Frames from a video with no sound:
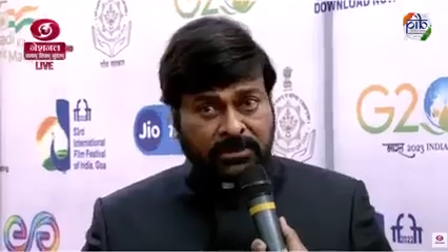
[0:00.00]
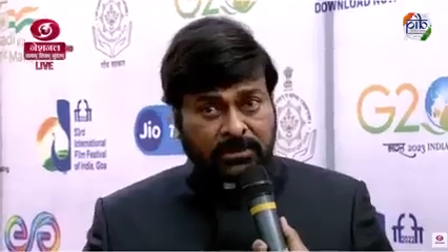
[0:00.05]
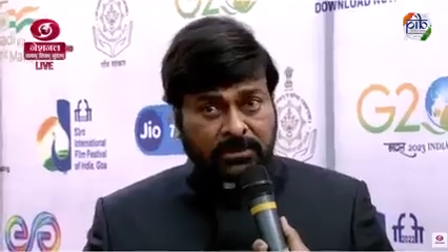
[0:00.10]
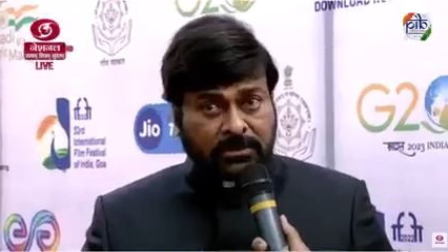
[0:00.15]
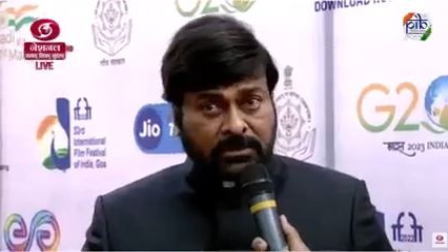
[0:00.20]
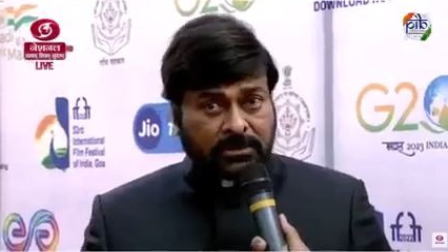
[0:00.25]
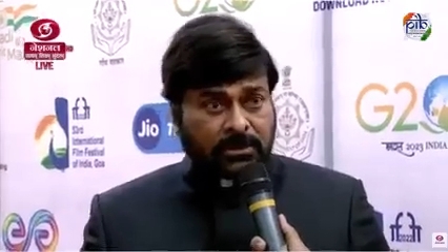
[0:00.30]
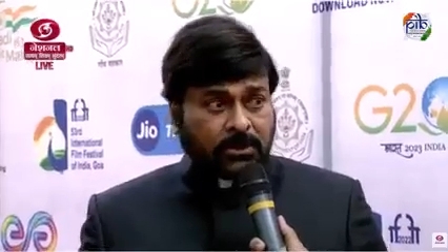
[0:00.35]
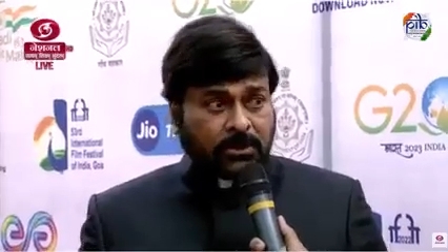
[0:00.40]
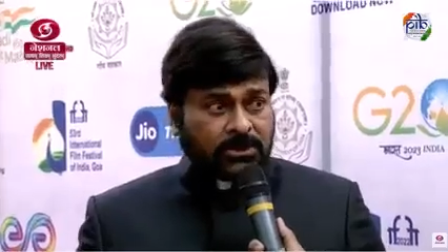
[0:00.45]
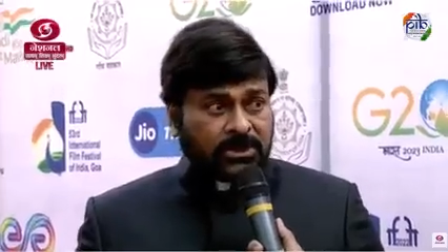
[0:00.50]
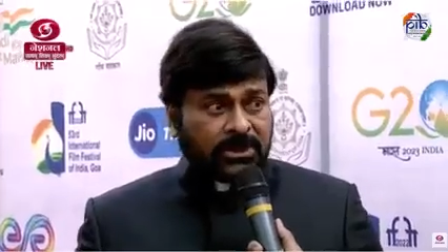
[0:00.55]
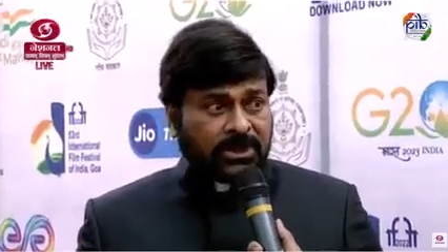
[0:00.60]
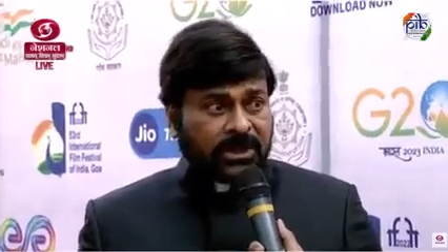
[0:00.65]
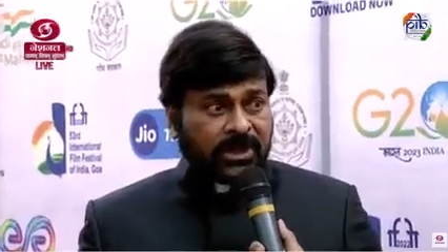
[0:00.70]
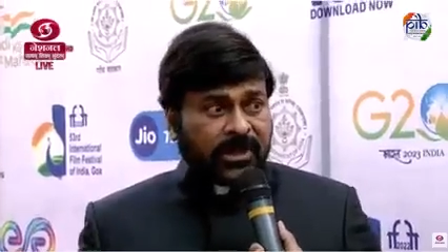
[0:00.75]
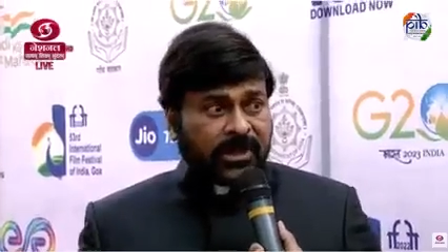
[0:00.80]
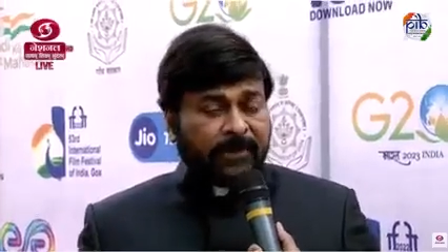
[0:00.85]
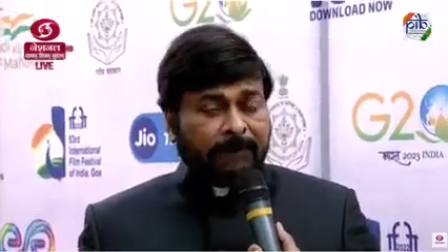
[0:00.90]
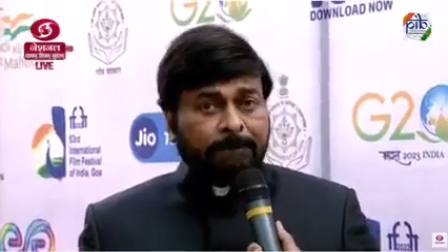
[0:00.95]
South
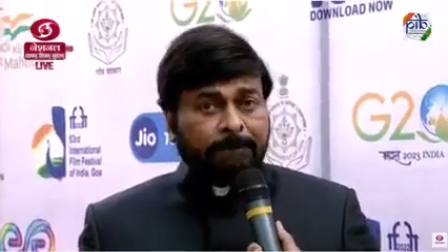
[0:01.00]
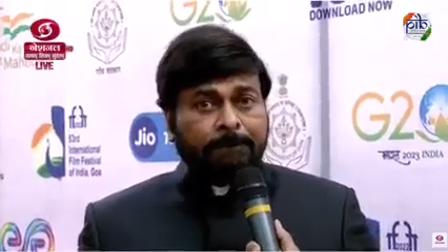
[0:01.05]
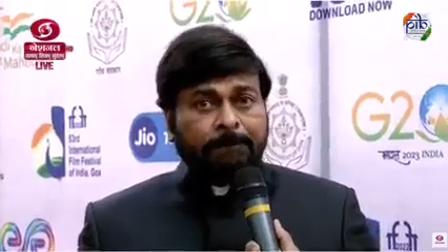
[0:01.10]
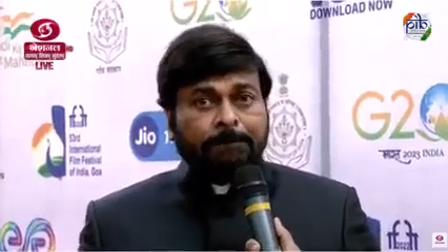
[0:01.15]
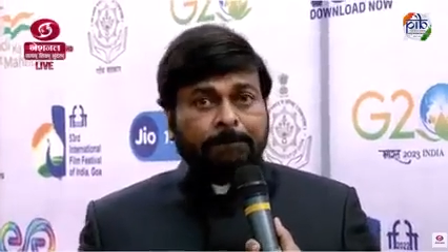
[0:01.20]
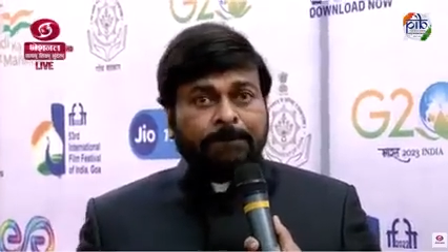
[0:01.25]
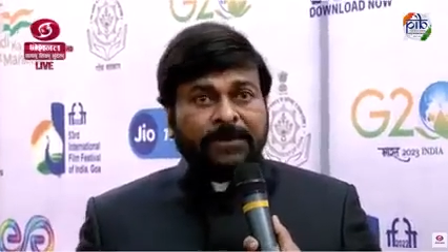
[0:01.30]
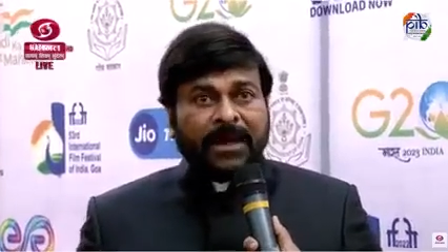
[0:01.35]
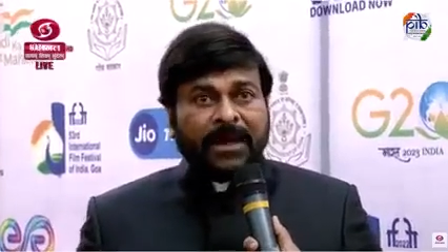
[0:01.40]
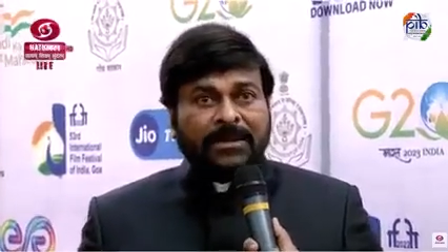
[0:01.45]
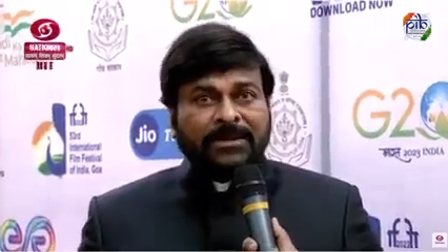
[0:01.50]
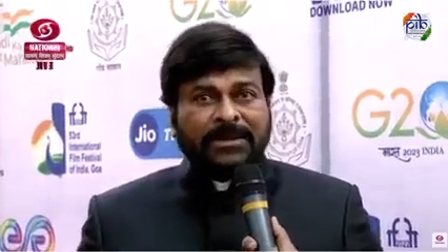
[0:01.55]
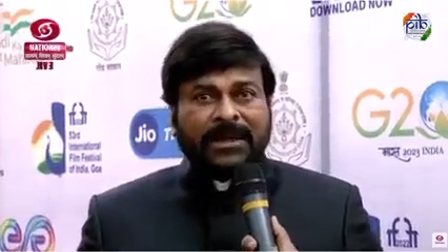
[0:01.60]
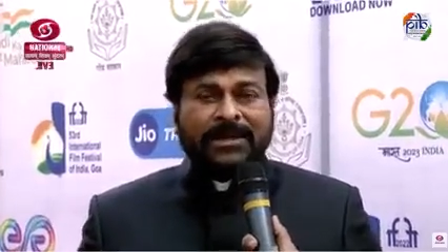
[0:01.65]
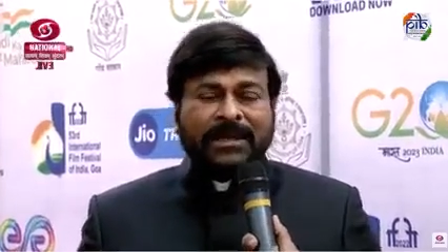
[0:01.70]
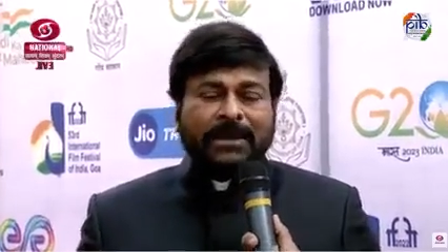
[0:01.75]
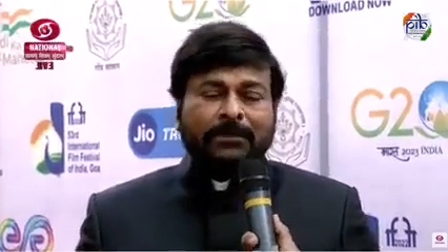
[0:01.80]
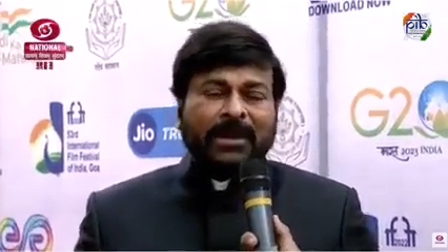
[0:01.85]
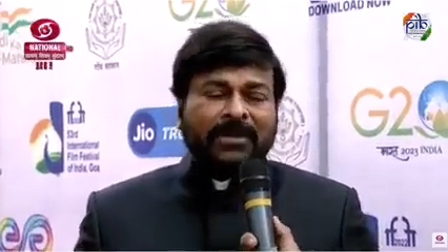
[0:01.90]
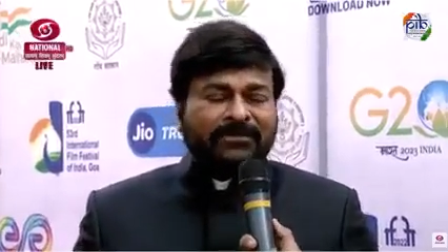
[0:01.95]
India. That
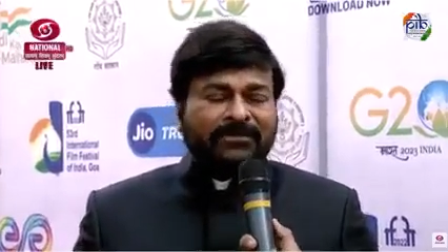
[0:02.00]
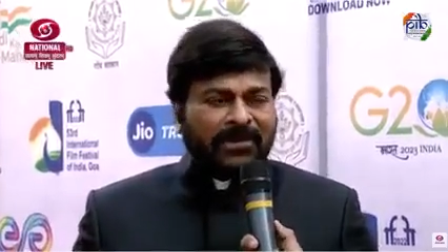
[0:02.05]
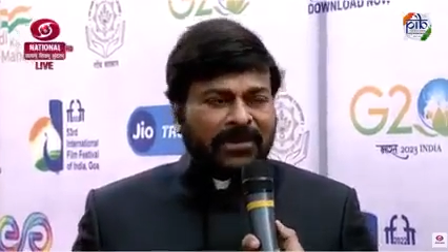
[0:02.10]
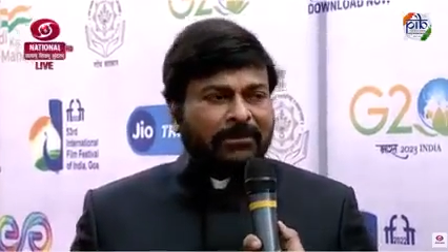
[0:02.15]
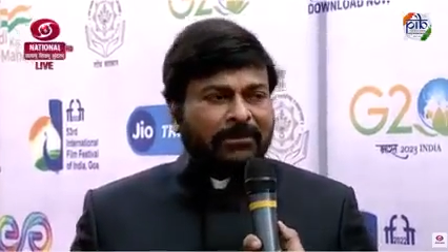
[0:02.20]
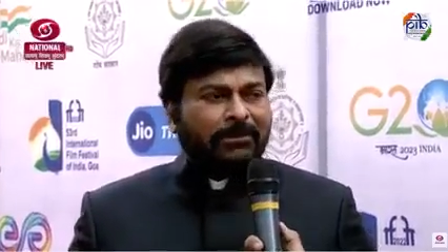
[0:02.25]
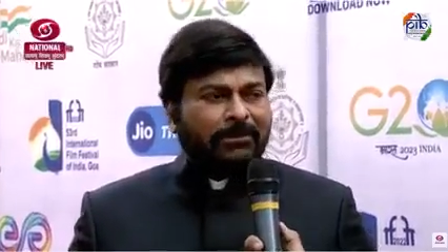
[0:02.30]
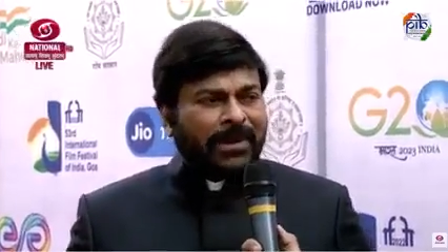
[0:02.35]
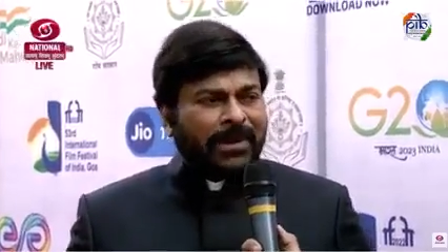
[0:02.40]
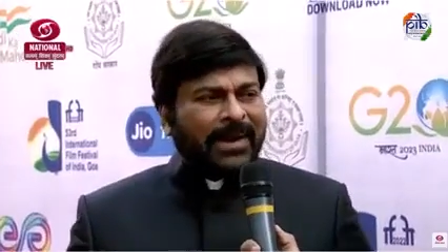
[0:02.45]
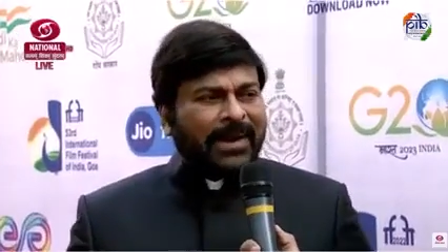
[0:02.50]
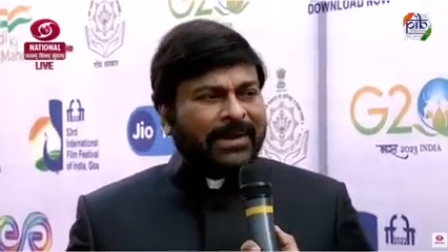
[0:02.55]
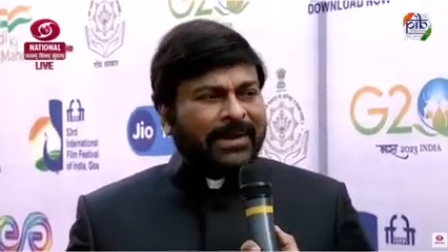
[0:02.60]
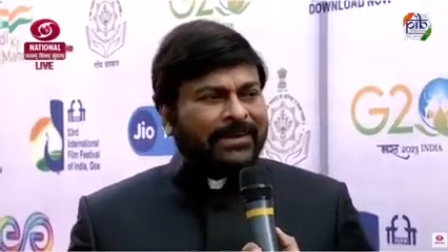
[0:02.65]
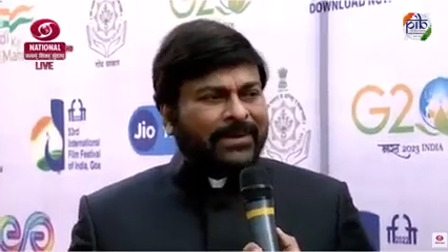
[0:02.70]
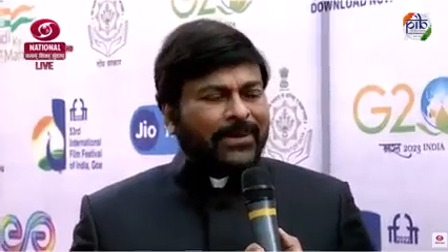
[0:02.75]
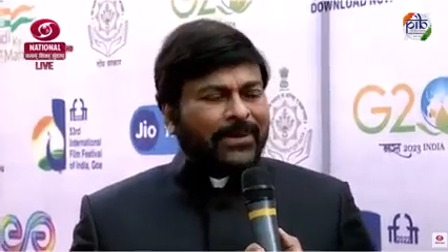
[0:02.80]
time I felt bad.